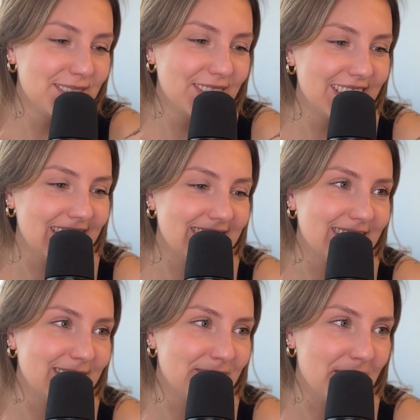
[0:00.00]
doing this
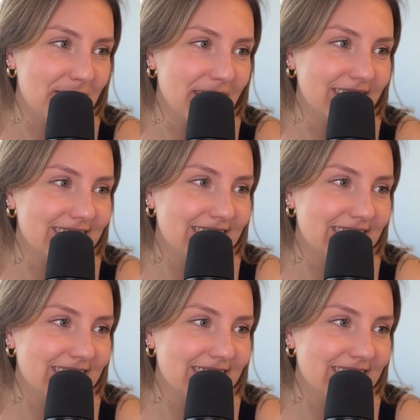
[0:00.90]
in the moment.